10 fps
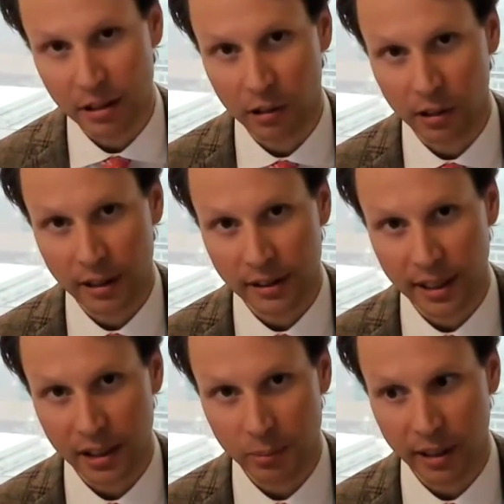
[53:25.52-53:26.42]
to the current
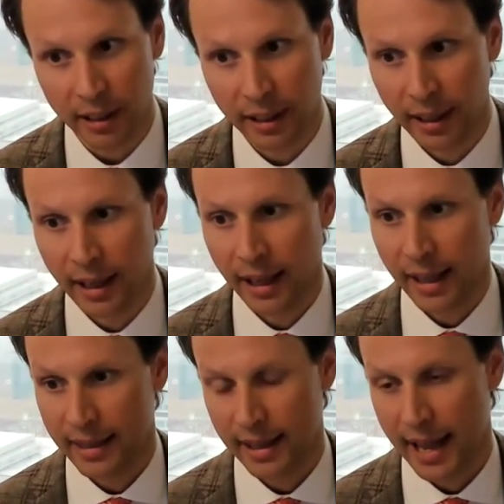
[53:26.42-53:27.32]
assessment,
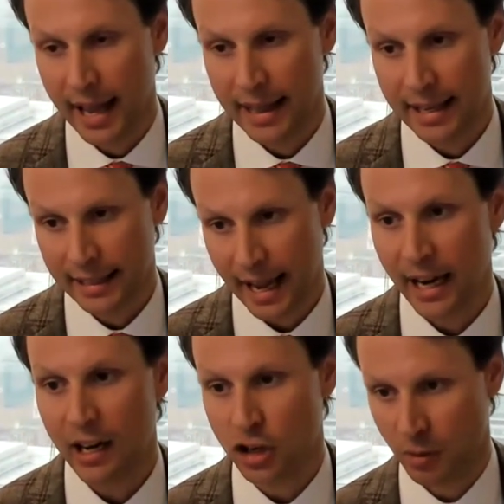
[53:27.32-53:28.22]
then the
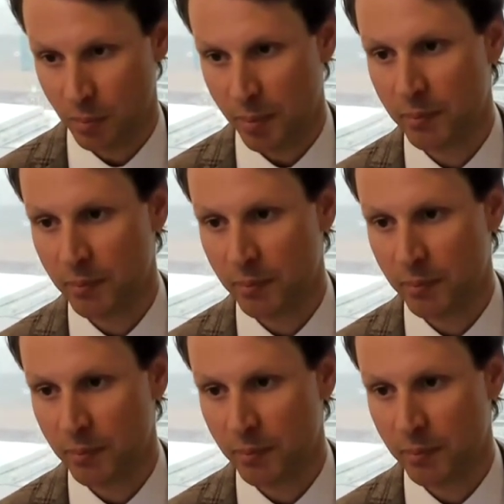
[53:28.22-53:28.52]
tenant should